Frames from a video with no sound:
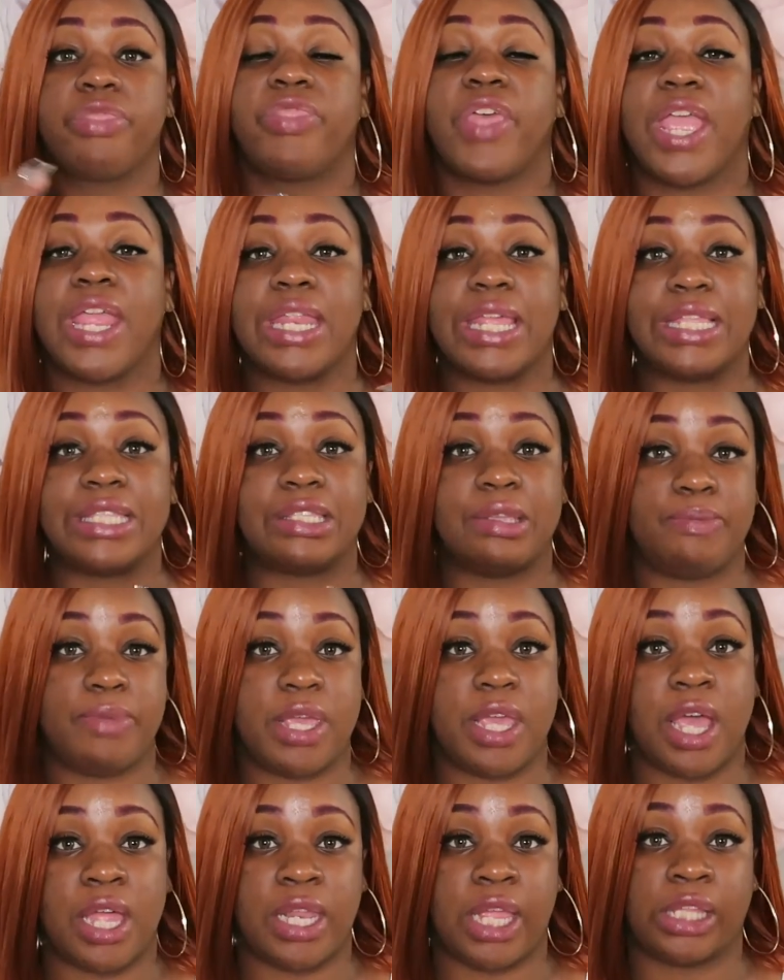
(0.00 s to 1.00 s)
They need to
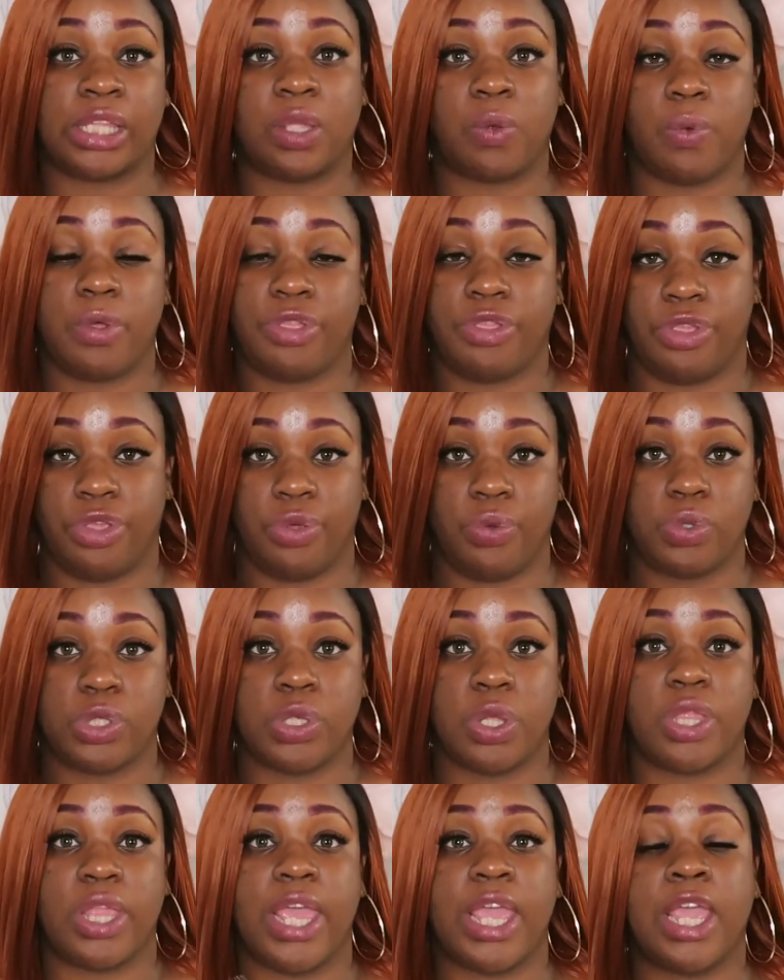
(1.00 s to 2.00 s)
be connected with you
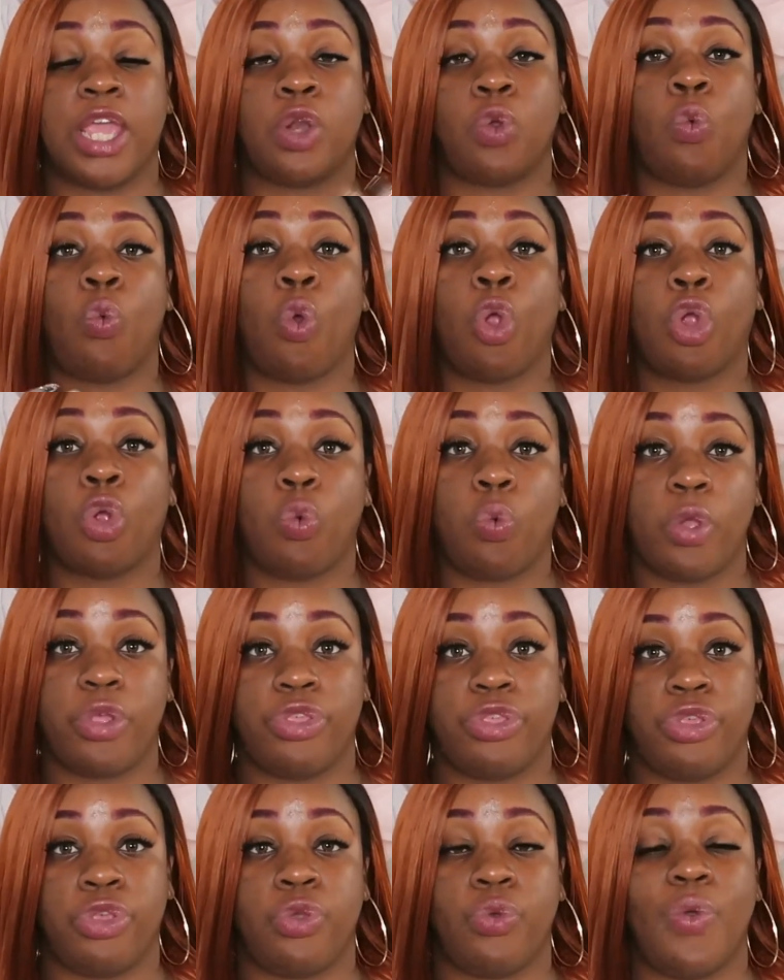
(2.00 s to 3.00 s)
so they can work
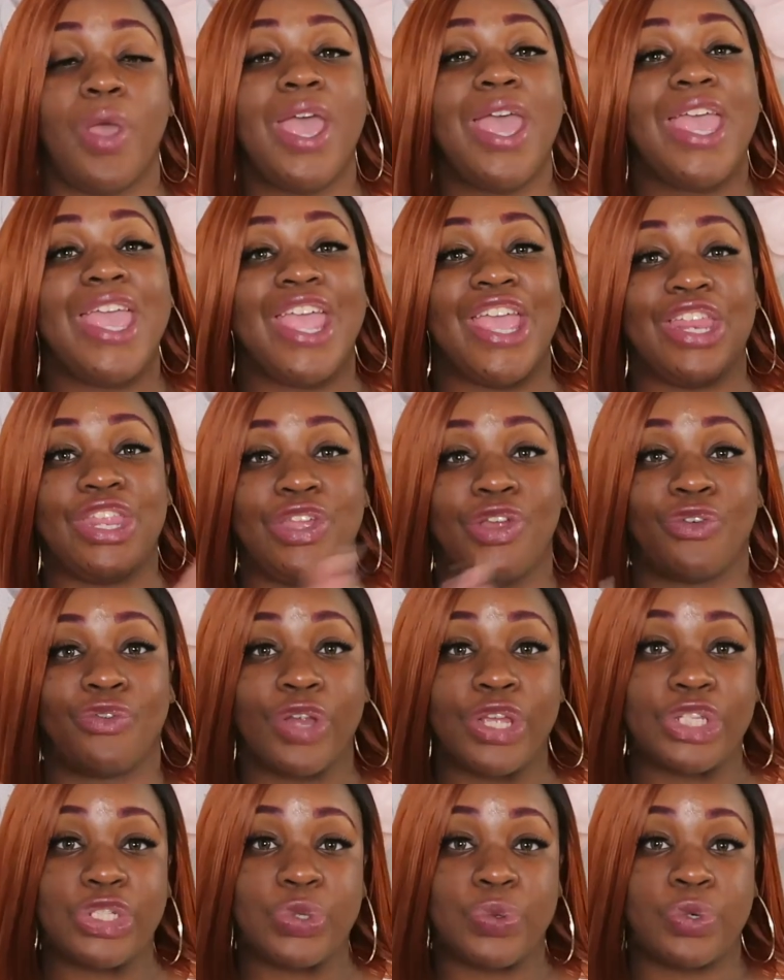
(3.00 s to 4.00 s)
with you in your
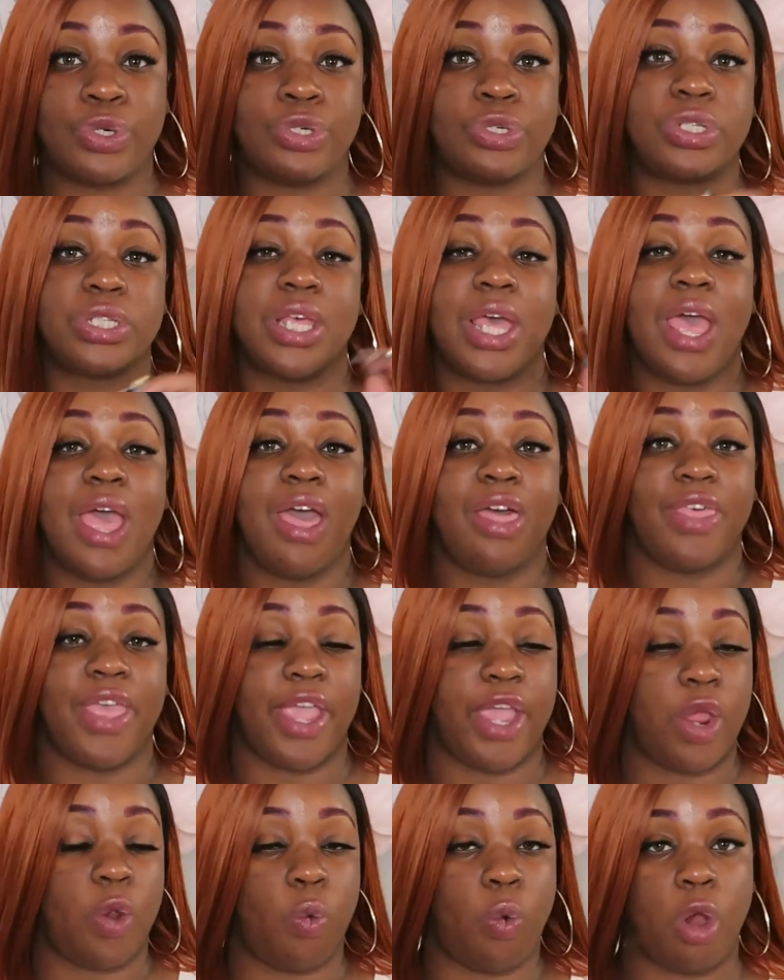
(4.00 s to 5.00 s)
rituals. They
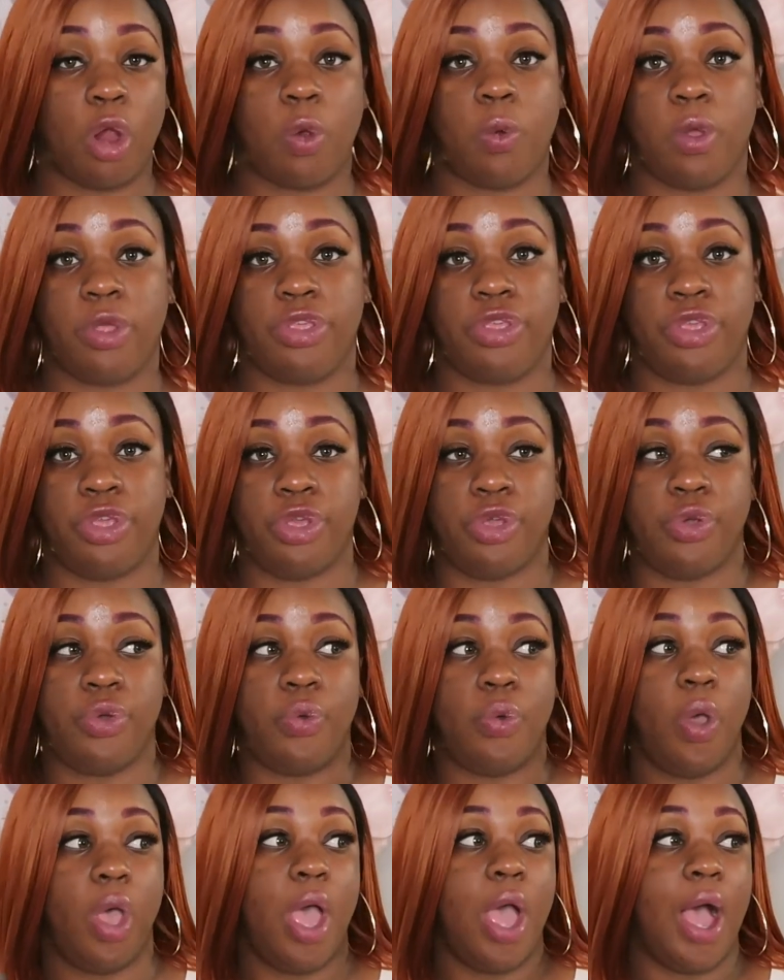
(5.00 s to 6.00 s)
can work with
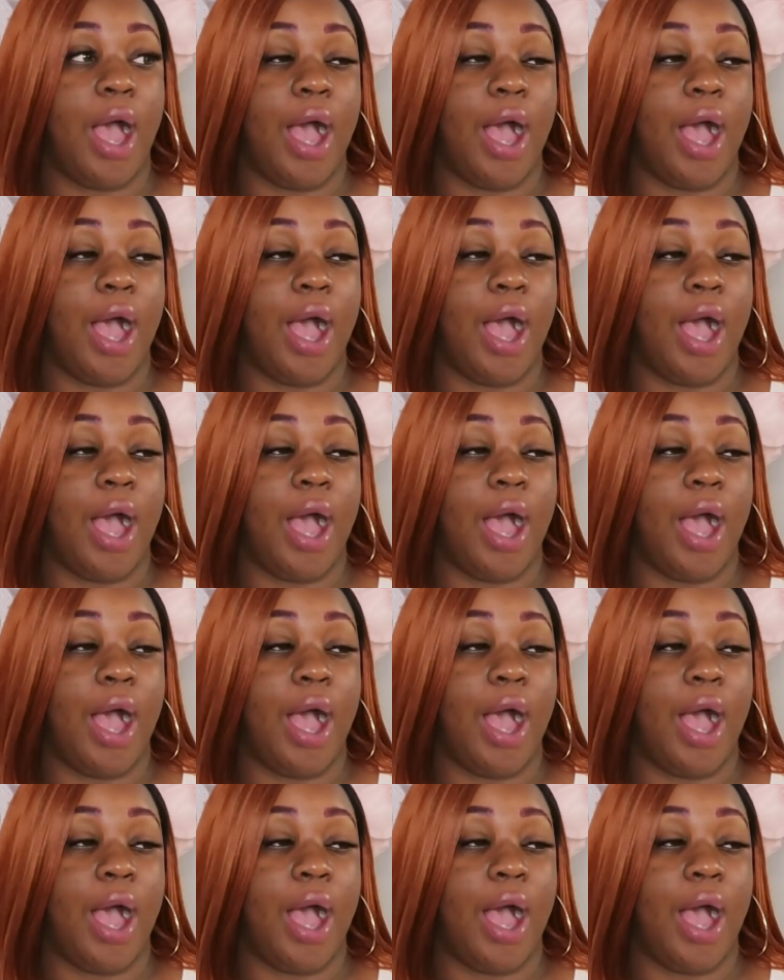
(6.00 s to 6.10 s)
you